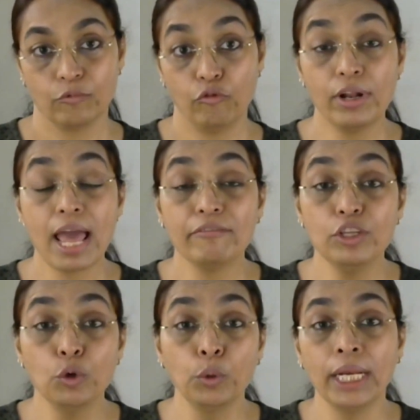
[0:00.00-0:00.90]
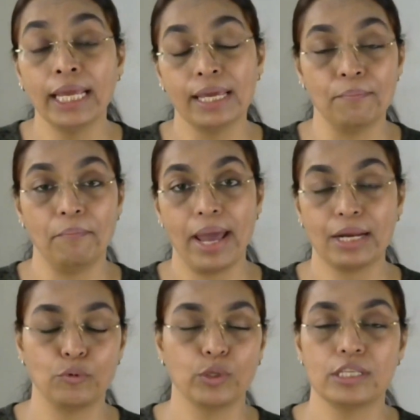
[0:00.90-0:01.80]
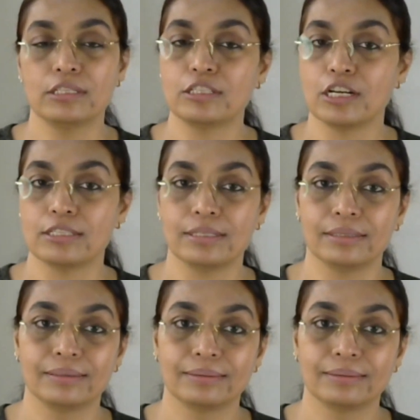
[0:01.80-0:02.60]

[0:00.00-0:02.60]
will have unique impact with this transit.